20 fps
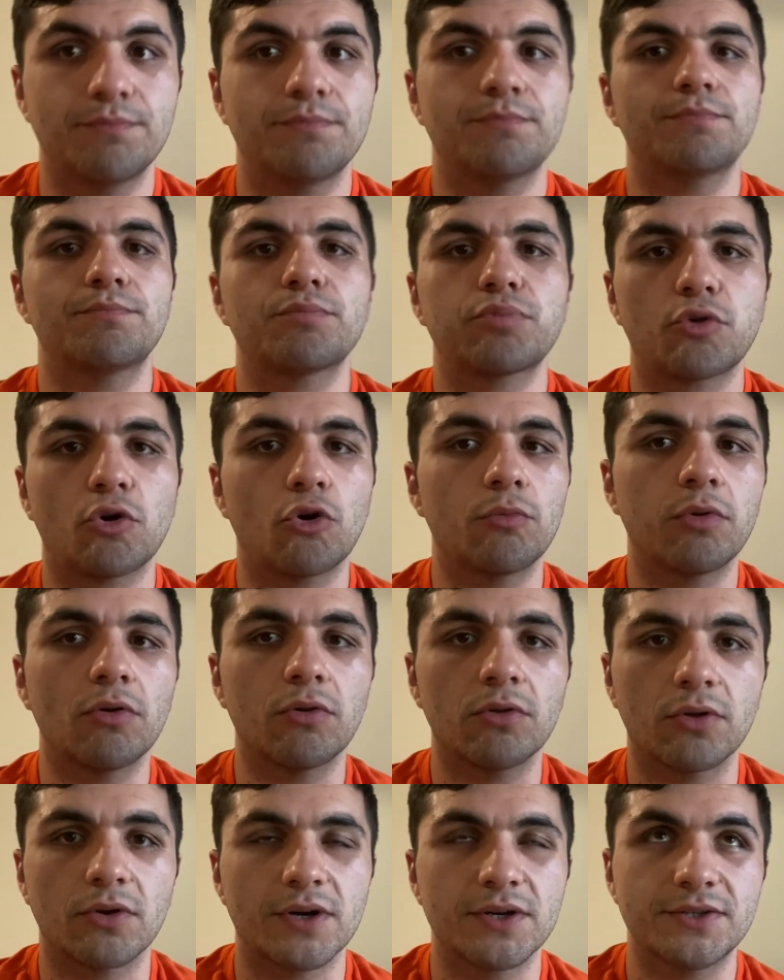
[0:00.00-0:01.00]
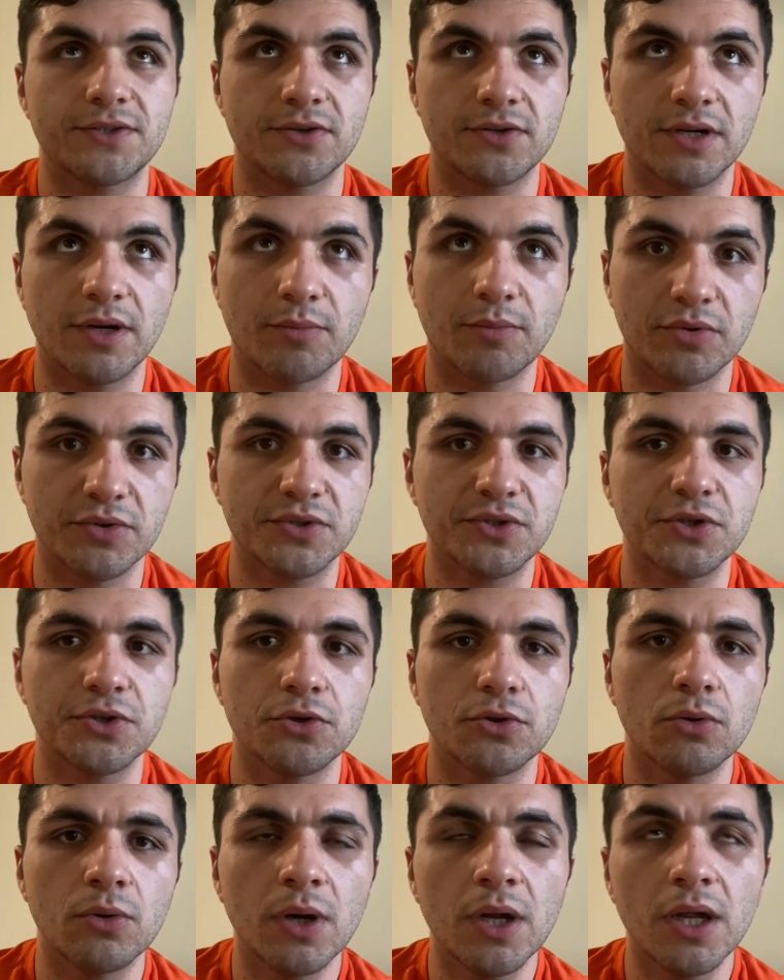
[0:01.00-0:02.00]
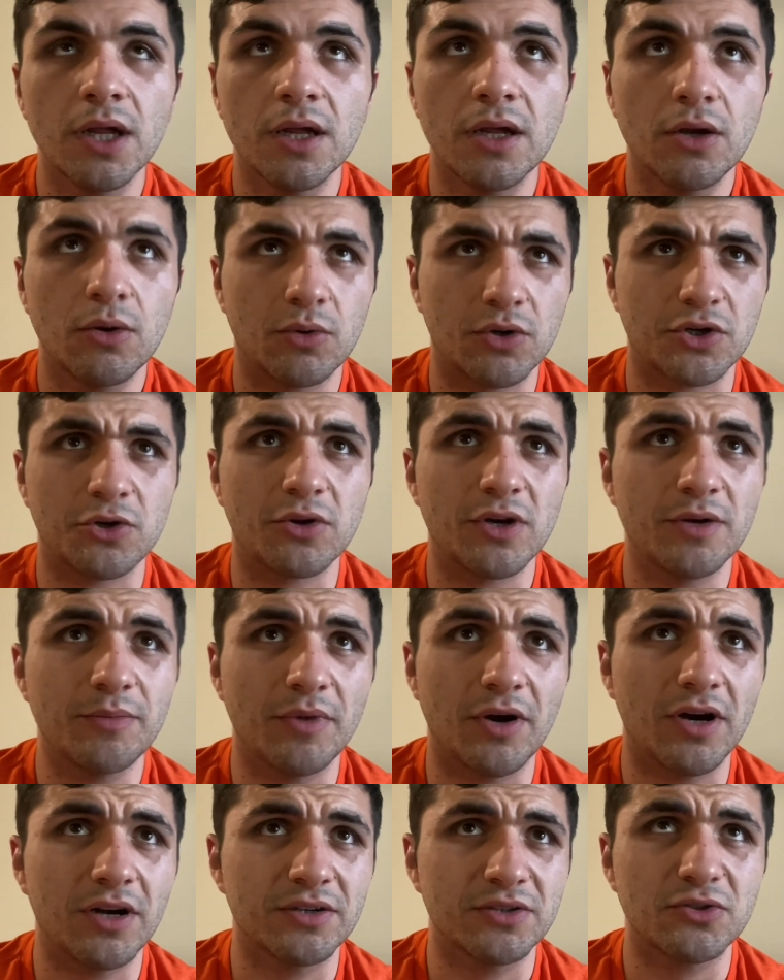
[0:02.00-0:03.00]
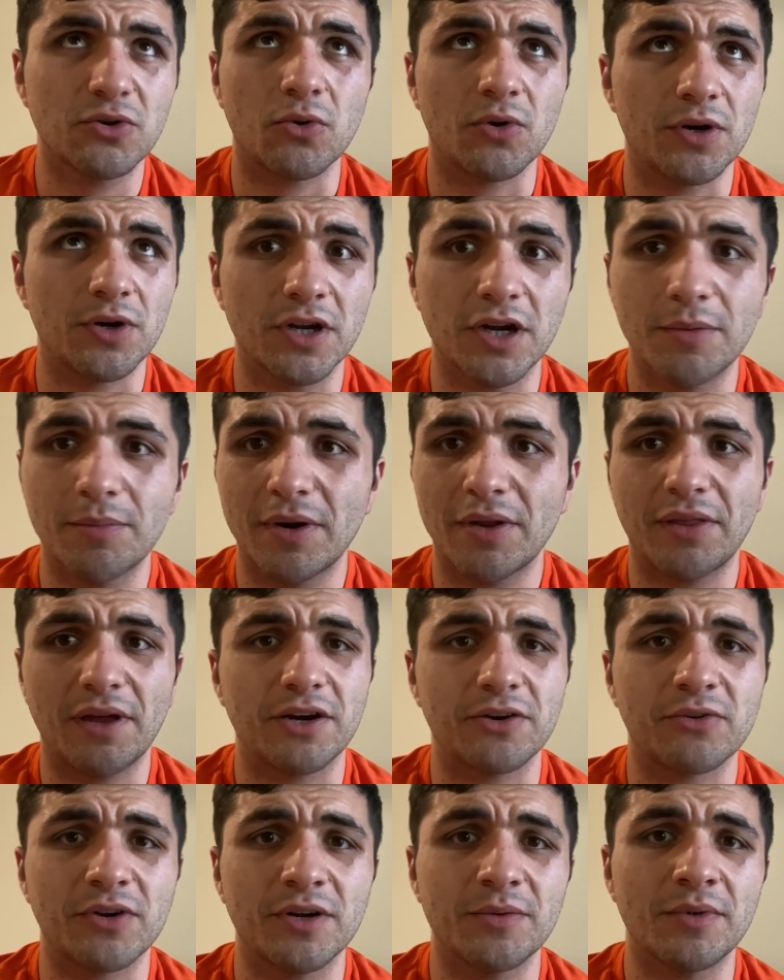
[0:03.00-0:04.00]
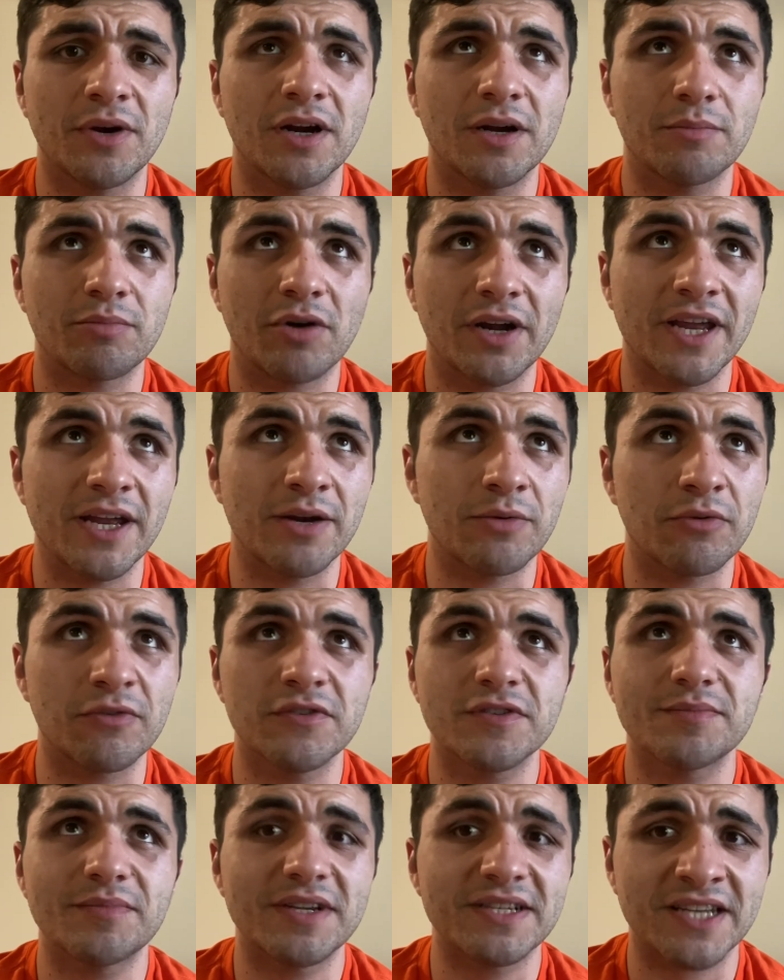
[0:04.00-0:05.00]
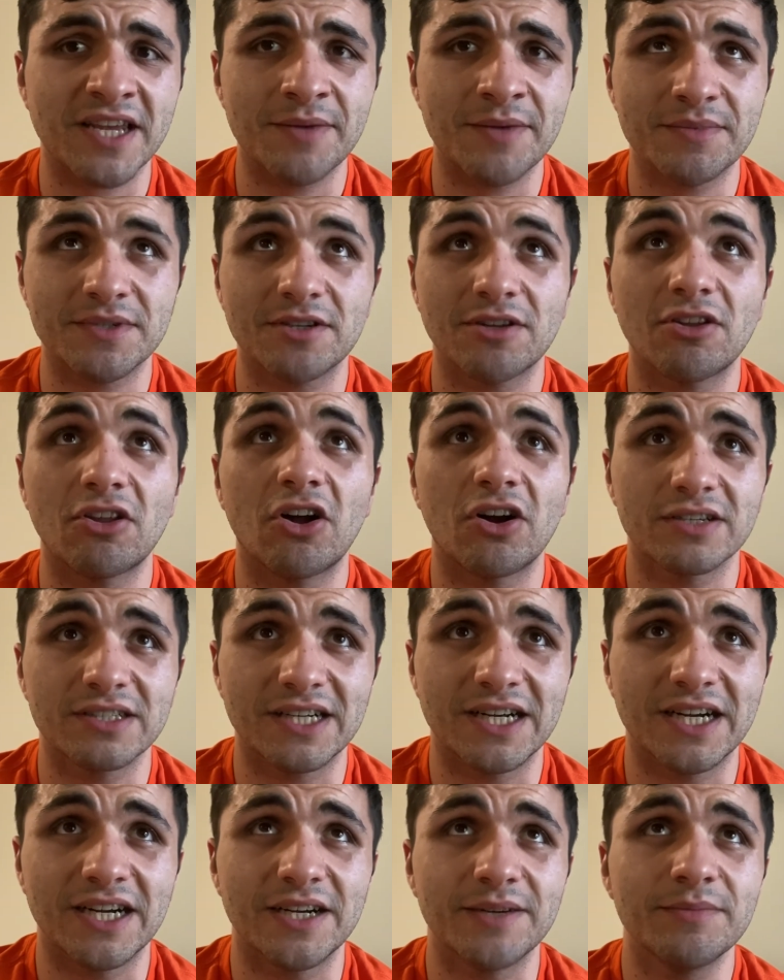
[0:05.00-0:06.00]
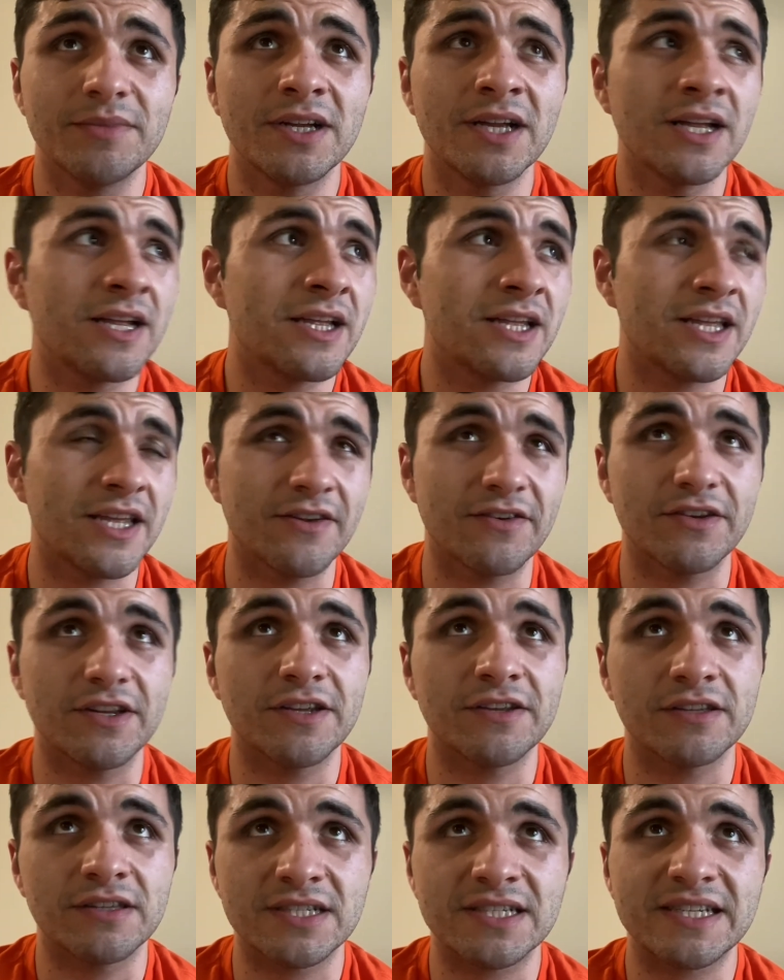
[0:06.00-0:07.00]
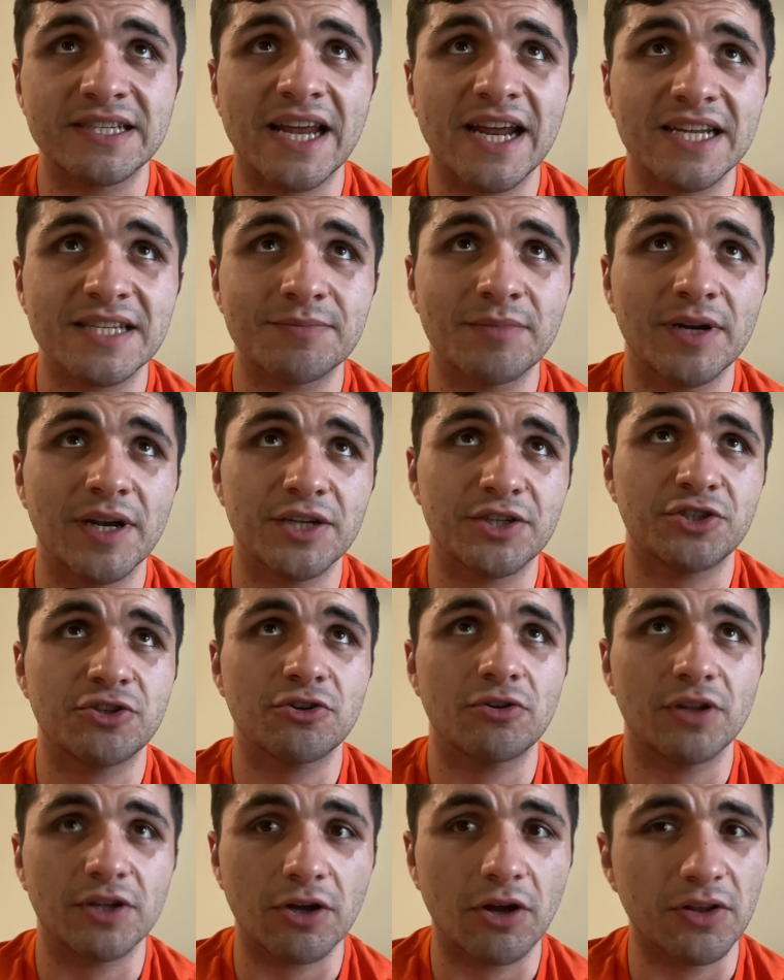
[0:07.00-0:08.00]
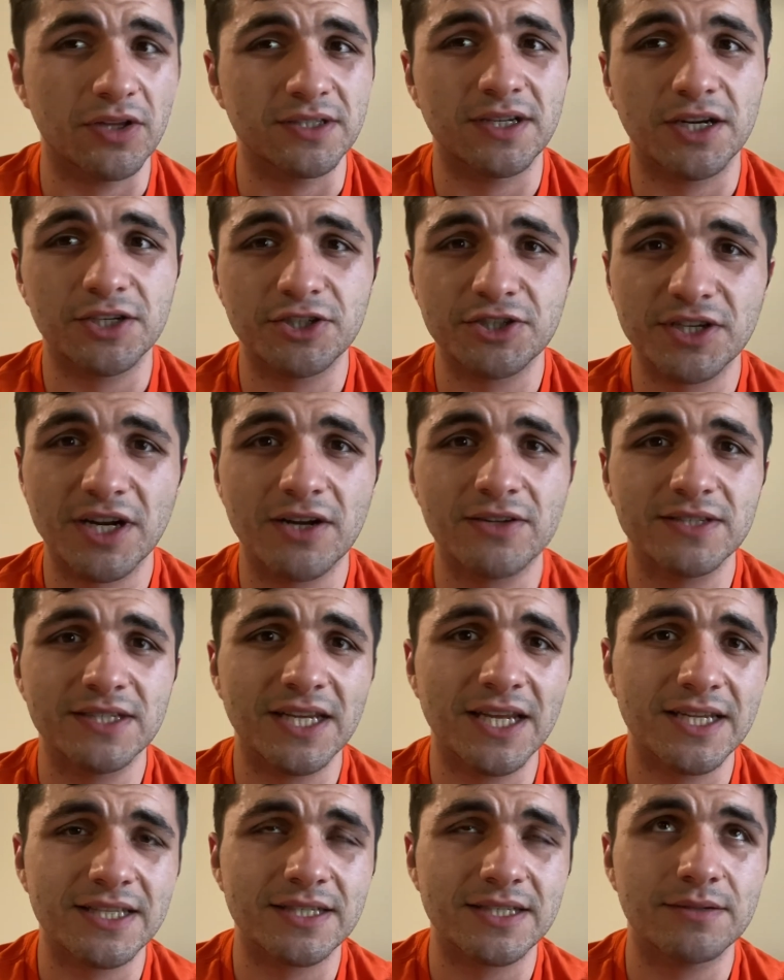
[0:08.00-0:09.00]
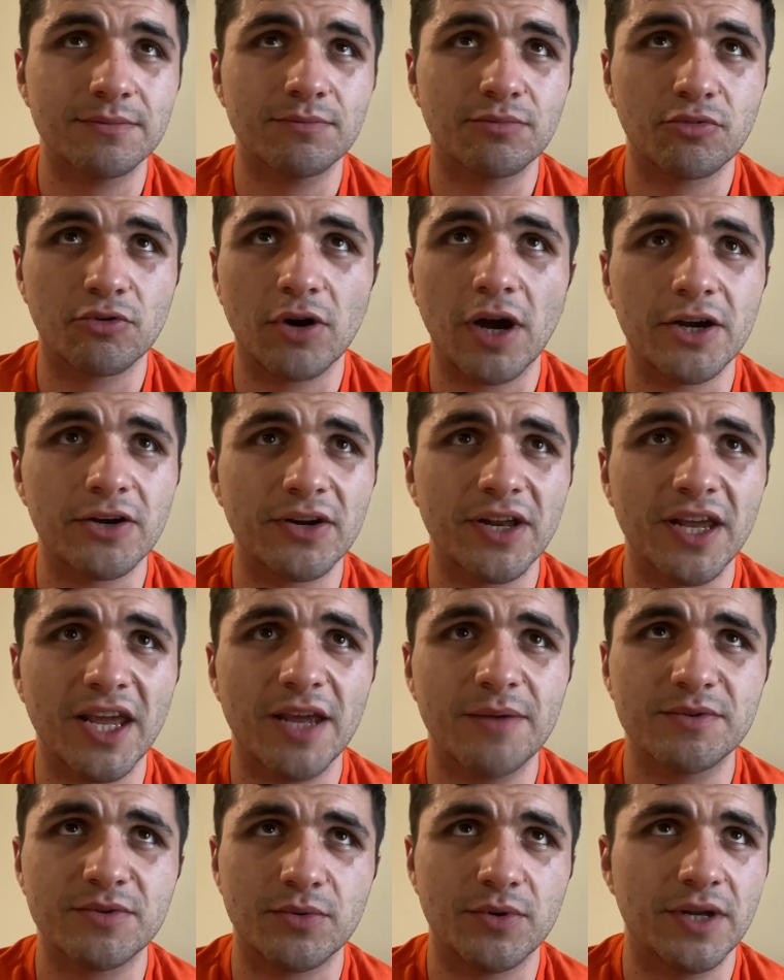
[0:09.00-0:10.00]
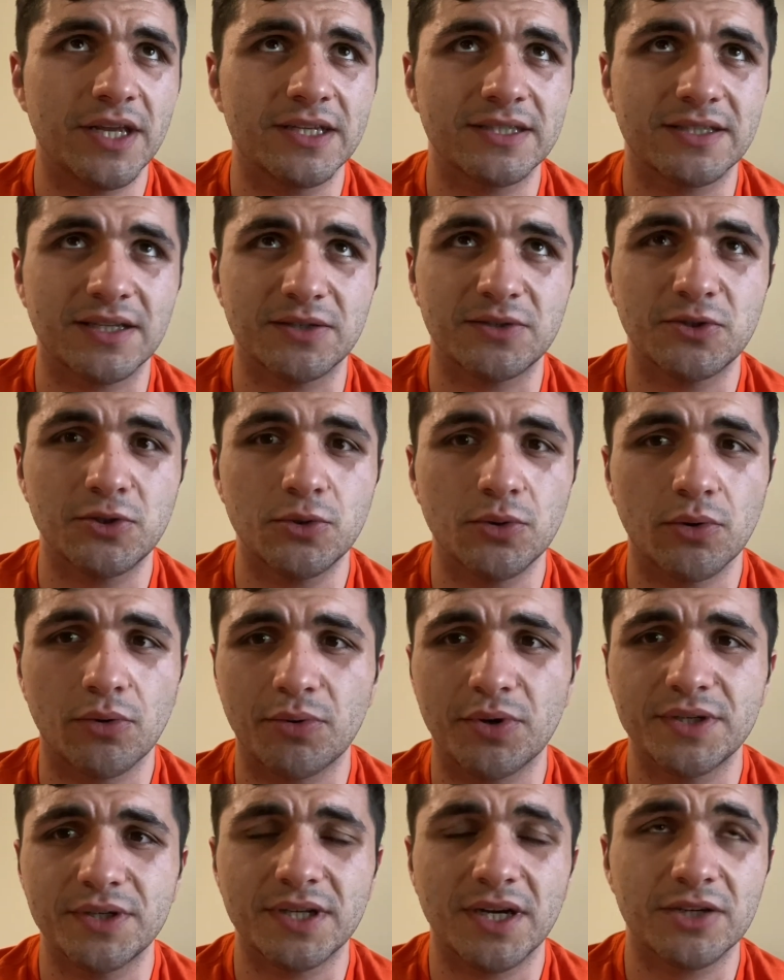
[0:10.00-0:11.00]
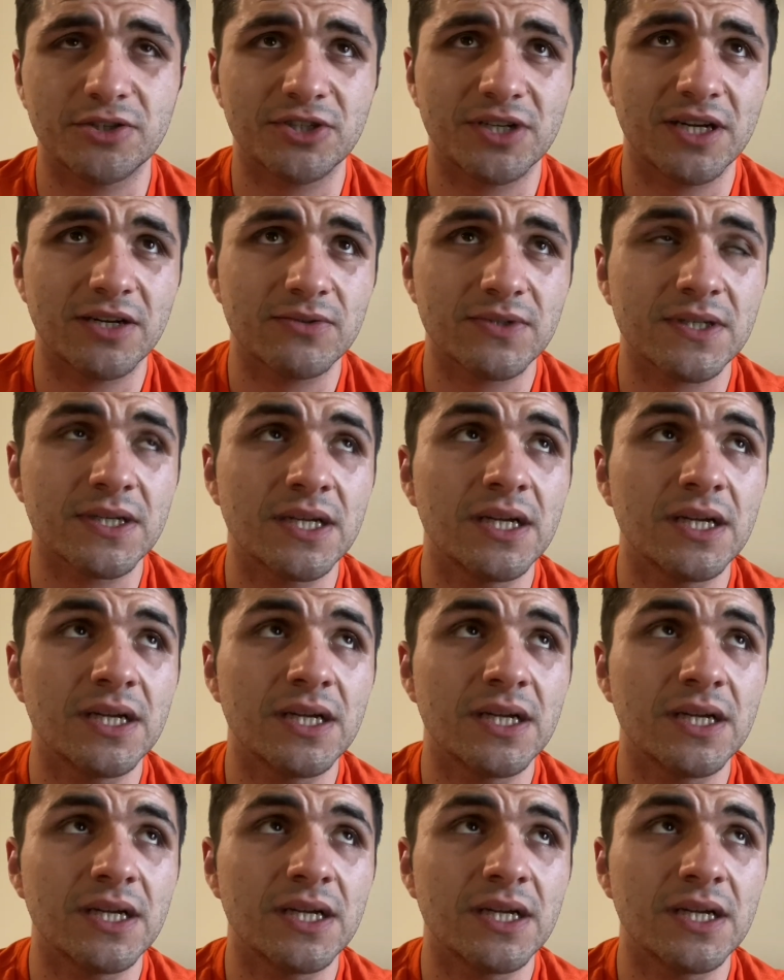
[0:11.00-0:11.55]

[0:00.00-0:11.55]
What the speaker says: Pro Bowler as your number two, where Kareem Hunt tore it up. I thought Kareem Hunt probably had one of his best games in a long time. The stats might not show like all the touchdowns he gets in prior games where he gets like 2 or 3 touchdowns,